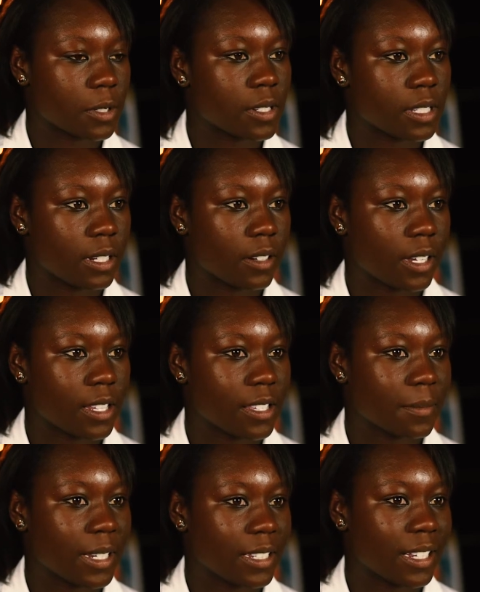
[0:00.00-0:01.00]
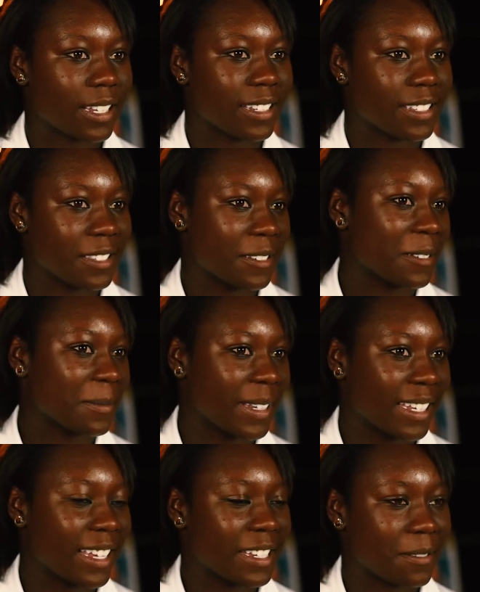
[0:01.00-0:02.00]
more serious, and my dad told me I
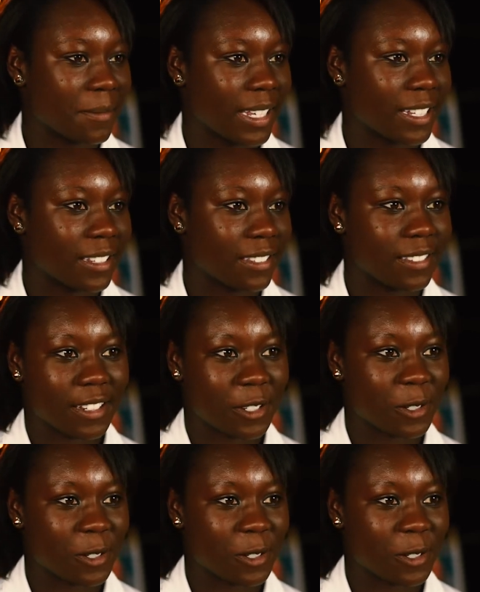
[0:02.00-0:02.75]
had to make a